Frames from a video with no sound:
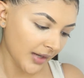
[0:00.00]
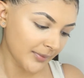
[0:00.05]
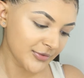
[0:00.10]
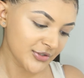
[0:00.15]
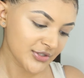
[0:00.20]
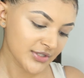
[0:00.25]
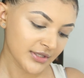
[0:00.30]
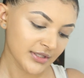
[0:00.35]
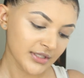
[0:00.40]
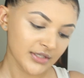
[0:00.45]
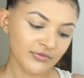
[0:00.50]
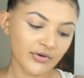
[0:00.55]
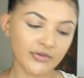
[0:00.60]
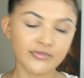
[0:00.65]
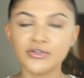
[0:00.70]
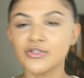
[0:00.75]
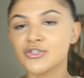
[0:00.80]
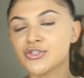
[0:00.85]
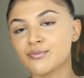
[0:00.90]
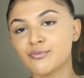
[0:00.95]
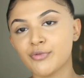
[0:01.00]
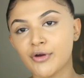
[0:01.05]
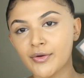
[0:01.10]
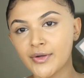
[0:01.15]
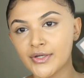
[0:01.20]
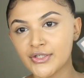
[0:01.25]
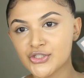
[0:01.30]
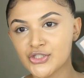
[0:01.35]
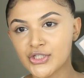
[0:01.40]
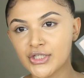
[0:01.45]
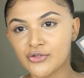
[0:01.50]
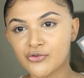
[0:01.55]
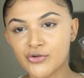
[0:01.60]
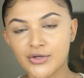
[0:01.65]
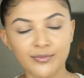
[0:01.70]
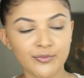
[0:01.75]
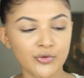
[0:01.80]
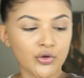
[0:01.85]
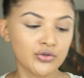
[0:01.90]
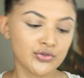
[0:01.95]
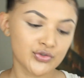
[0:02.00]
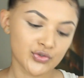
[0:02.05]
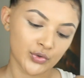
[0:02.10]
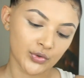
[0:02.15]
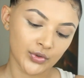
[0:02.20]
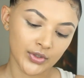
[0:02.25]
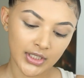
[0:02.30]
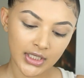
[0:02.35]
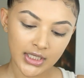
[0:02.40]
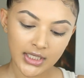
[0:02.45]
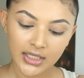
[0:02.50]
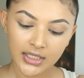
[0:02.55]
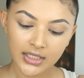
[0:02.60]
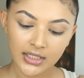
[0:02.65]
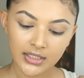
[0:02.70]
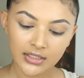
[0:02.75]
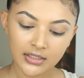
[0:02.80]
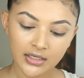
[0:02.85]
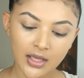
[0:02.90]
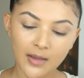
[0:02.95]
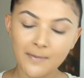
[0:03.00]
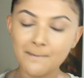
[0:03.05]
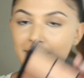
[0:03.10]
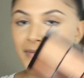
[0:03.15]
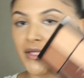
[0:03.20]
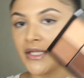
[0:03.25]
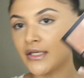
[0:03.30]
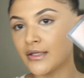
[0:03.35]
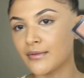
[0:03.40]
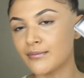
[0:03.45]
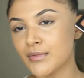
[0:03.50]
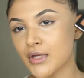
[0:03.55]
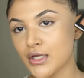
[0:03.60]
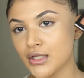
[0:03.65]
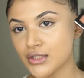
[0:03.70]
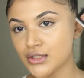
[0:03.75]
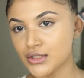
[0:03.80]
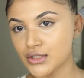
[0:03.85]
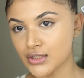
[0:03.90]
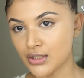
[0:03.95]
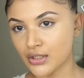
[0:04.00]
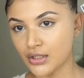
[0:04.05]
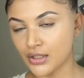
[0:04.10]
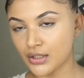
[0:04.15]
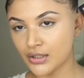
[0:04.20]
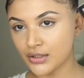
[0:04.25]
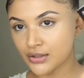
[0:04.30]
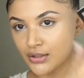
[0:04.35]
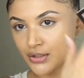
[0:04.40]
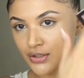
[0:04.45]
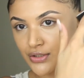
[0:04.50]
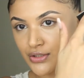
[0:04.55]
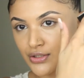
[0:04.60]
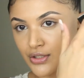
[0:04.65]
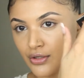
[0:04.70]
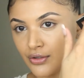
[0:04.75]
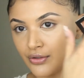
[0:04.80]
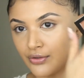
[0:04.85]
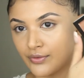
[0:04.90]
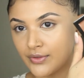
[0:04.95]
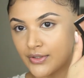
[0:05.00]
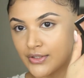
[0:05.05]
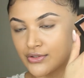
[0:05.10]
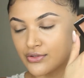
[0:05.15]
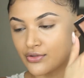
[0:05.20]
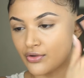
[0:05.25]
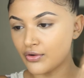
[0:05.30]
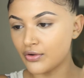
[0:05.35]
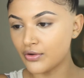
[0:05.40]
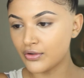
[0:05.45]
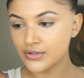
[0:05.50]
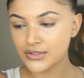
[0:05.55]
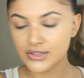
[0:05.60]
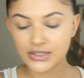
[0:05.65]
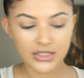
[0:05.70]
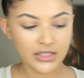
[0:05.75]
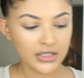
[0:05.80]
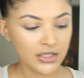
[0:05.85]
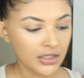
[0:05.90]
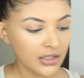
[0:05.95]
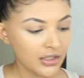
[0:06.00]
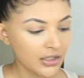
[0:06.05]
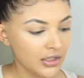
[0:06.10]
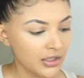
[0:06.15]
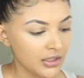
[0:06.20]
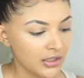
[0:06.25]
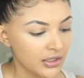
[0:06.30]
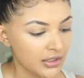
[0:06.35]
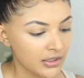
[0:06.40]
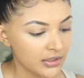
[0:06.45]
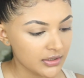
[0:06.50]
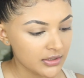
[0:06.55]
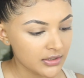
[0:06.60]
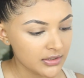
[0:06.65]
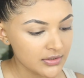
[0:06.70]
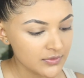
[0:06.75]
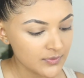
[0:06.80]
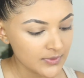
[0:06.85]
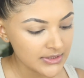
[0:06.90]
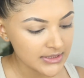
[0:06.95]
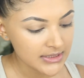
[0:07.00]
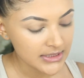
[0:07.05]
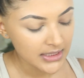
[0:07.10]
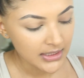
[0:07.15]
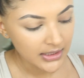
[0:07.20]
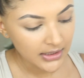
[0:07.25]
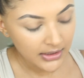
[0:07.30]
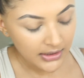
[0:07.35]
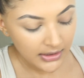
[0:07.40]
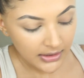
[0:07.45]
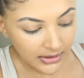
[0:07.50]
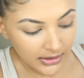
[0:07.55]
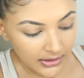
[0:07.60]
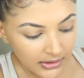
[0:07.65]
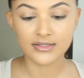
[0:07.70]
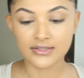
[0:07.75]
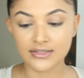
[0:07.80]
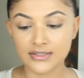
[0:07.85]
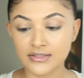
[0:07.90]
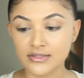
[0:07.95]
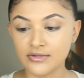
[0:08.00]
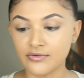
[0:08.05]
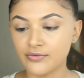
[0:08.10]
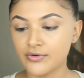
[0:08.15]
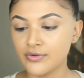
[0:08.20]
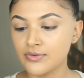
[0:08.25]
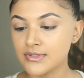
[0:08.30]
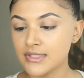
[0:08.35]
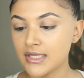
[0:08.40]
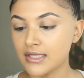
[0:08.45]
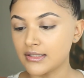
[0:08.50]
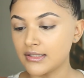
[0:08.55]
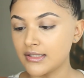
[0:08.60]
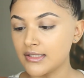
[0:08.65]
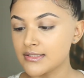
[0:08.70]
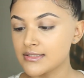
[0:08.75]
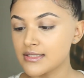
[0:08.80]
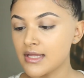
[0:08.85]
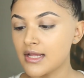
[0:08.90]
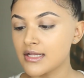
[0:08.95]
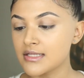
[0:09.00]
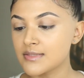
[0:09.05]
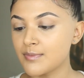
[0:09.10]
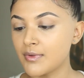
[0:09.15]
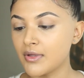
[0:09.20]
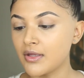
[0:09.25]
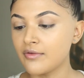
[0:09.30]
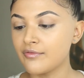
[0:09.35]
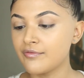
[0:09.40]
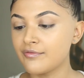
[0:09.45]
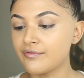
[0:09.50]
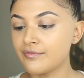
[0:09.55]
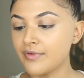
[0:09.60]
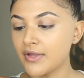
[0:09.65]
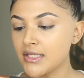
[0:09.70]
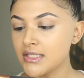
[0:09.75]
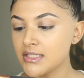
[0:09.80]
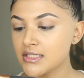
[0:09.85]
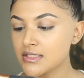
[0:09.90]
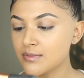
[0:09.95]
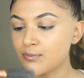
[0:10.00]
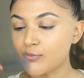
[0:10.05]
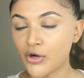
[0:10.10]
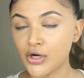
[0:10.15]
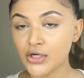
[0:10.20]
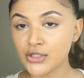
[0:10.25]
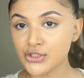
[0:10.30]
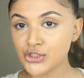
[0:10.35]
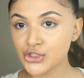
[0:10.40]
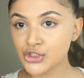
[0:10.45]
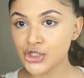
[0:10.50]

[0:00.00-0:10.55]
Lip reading: I'm using the Revolution Pro HD Cream Contour in medium dark, so it's got these ones in. This is the Real Techniques Expert Face Brush.